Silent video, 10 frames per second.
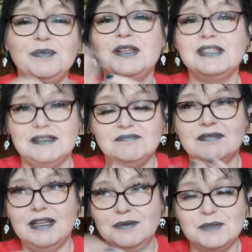because
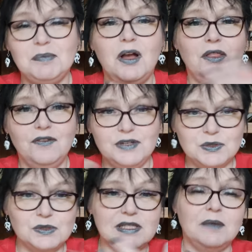it was part of the
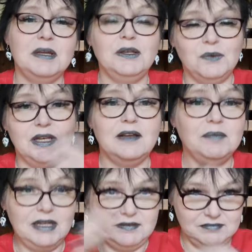rituals that I've been doing, I've
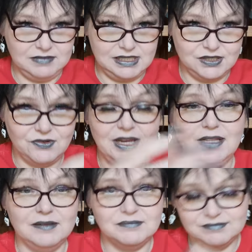been
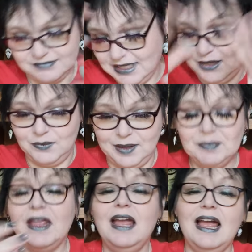integrating anyway.
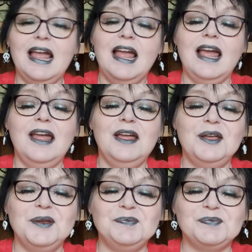
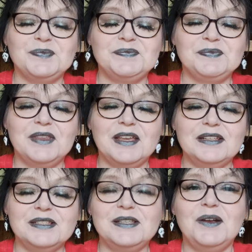
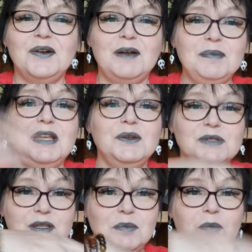So I've been
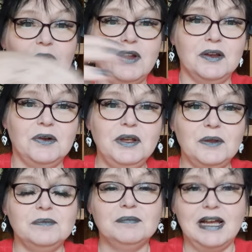using pomegranate
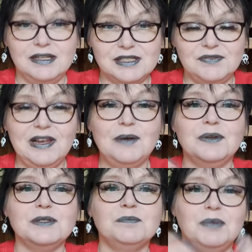oil minus the
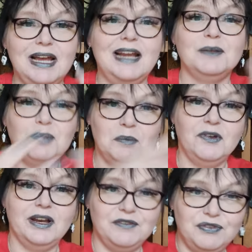flowers, but I had a
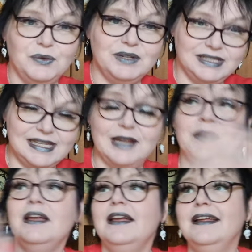pomegranate fruit instead.
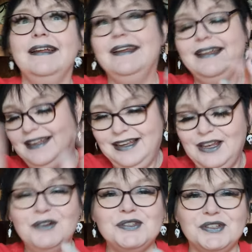
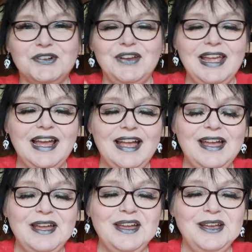Long story.
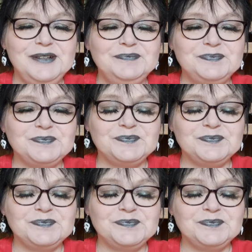But